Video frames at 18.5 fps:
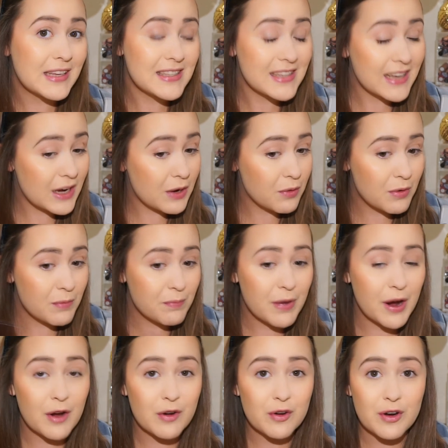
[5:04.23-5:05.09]
set it with
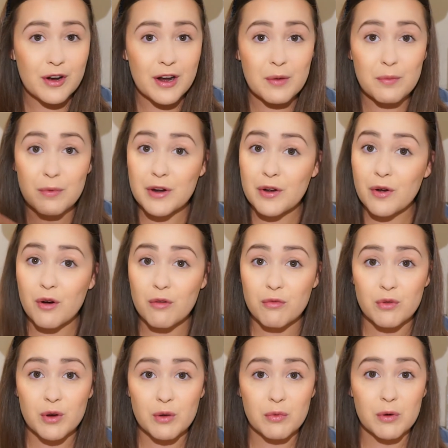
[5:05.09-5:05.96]
powder and went
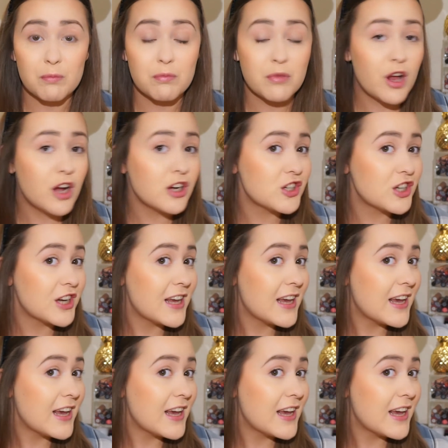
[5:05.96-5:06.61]
over it with blush.